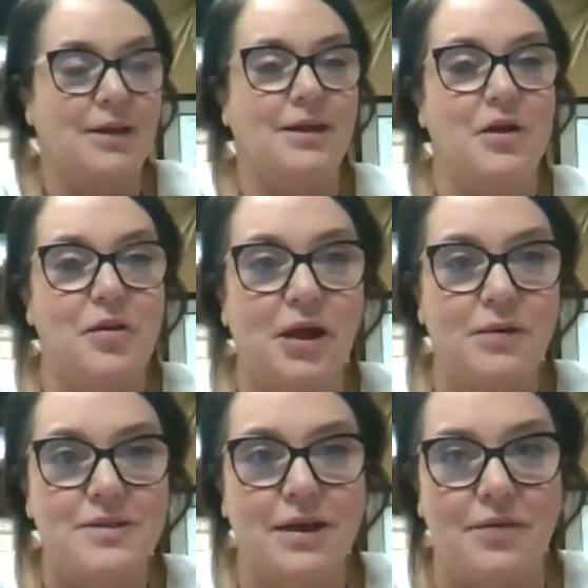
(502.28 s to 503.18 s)
They'll
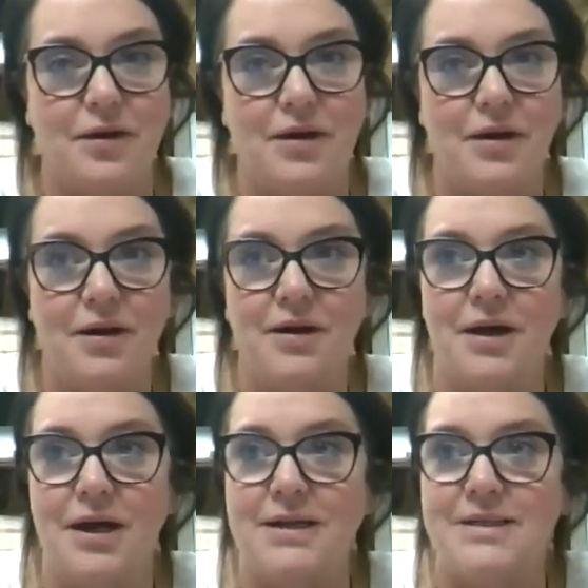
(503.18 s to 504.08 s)
always give the
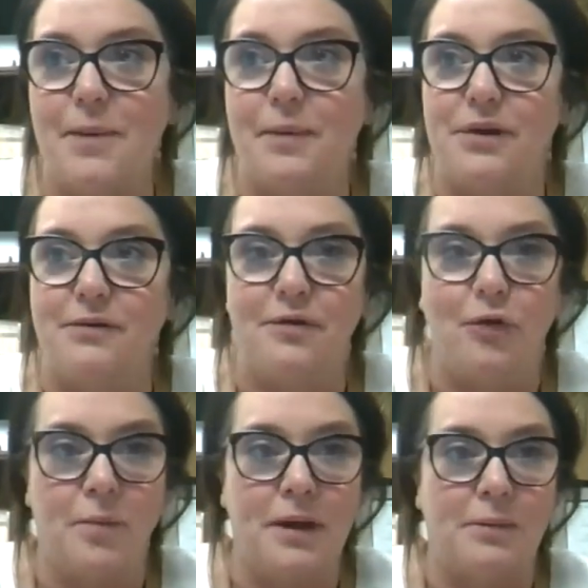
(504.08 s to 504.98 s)
example of the
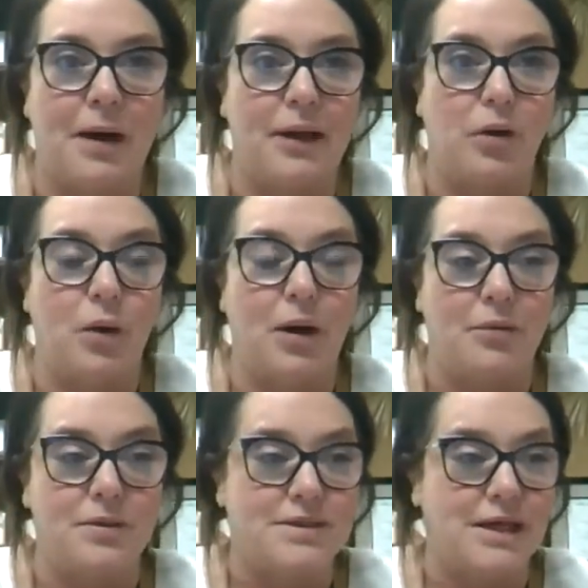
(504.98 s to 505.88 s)
4-minute mile where
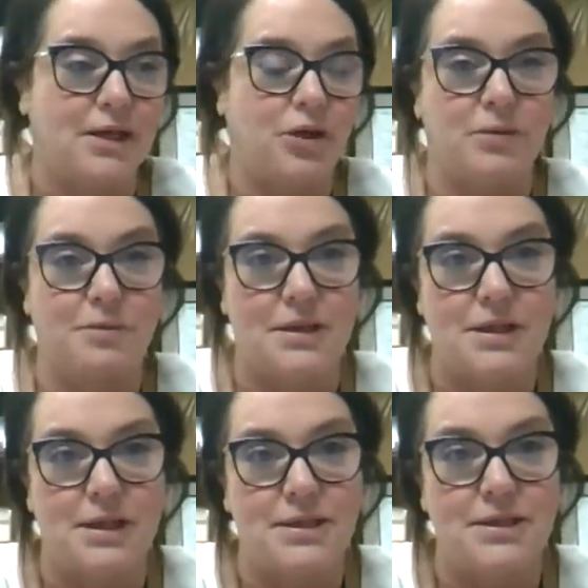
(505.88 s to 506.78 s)
it was said it couldn't be
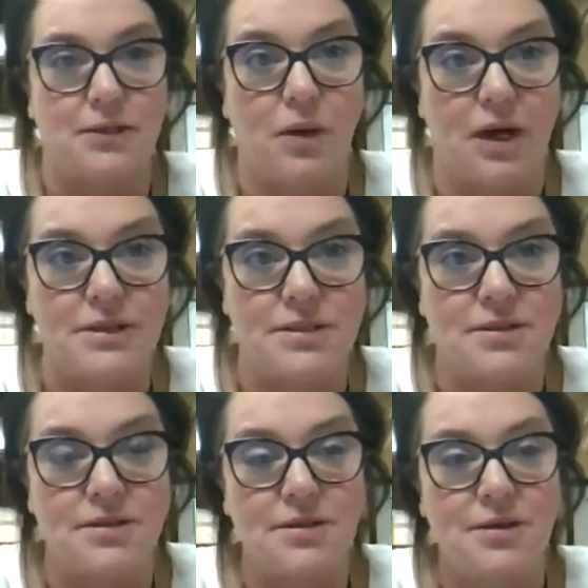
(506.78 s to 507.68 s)
done until it
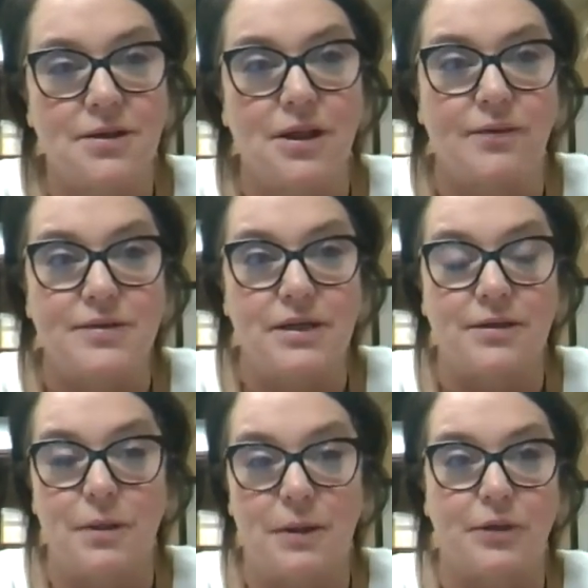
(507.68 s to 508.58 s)
was. Then all of a
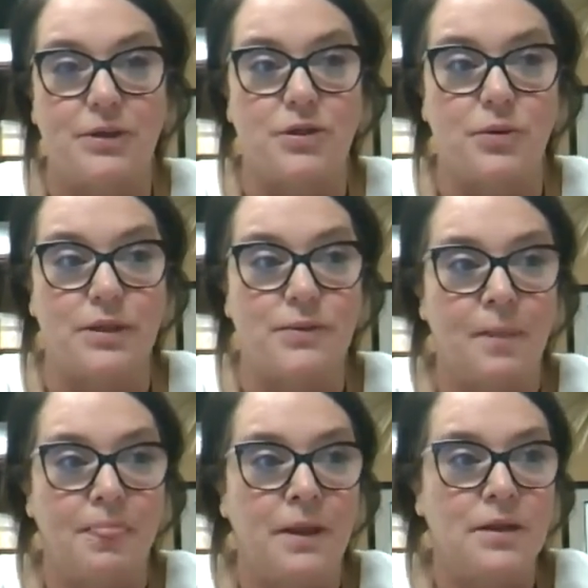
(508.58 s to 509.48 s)
sudden people could do it.
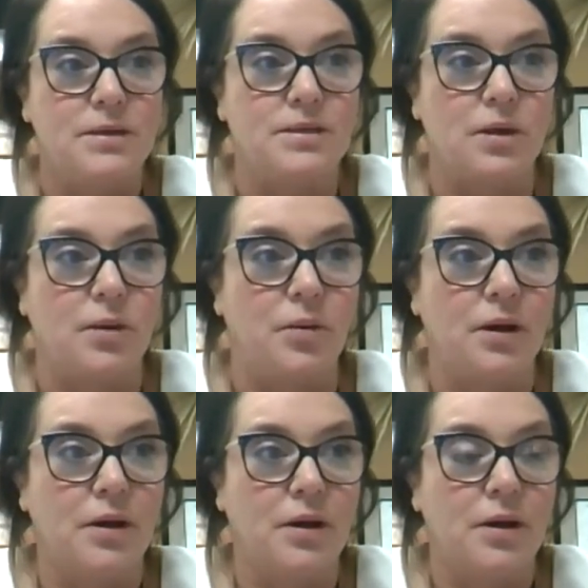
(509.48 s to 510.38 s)

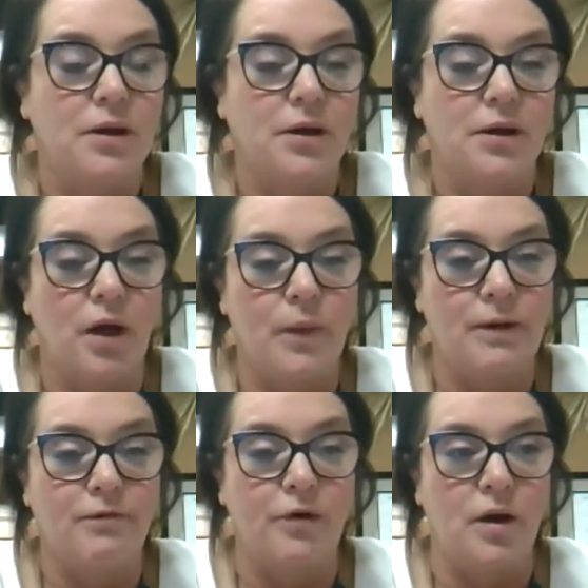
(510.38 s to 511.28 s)
So
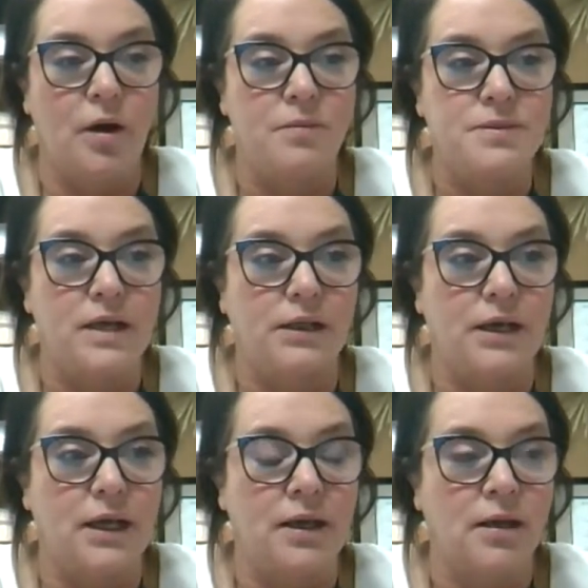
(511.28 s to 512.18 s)
going from
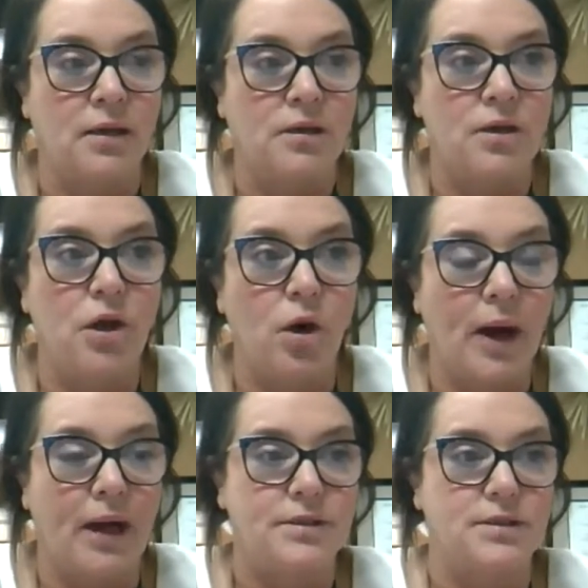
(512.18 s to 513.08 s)
selling no
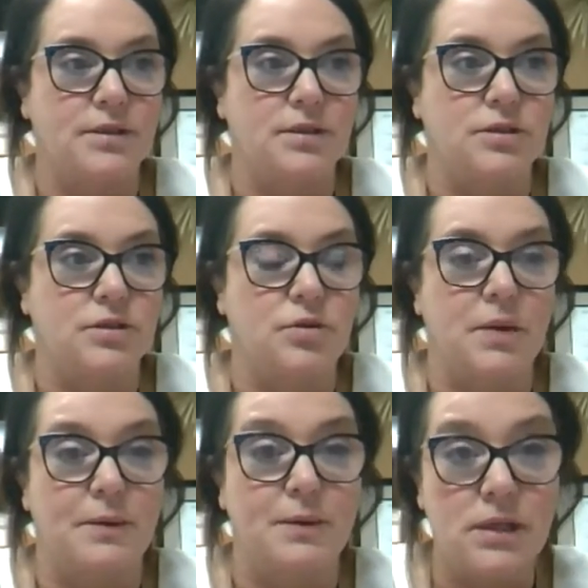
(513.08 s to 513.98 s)
houses to
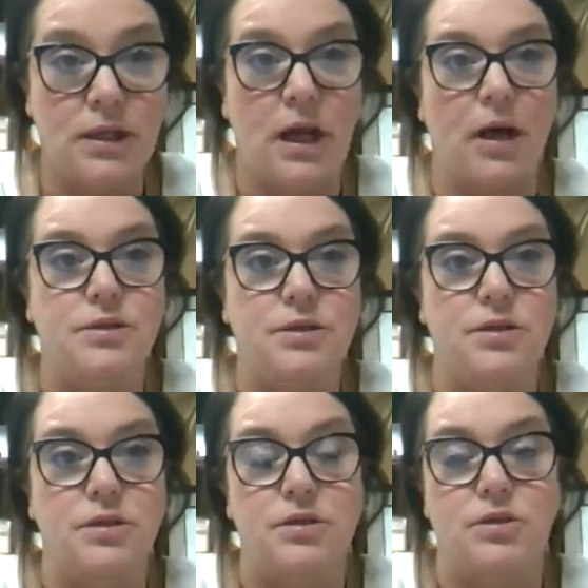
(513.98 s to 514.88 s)
maybe 10
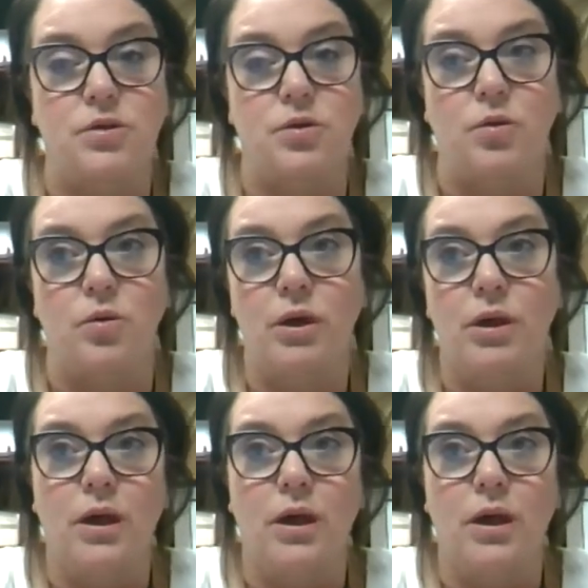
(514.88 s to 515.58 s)
houses to,